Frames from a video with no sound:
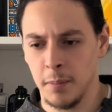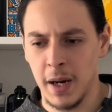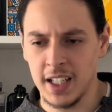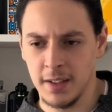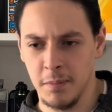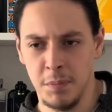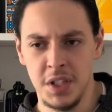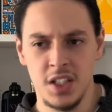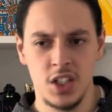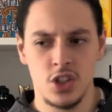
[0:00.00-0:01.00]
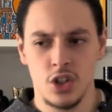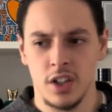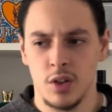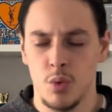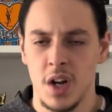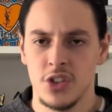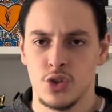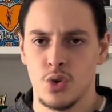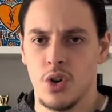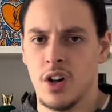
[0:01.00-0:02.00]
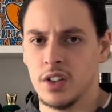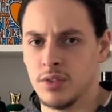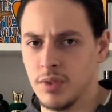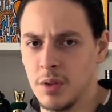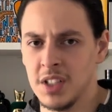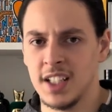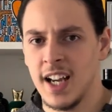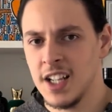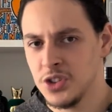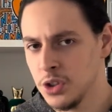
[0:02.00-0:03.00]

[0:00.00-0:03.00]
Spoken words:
by the beach on a restaurant, very nice.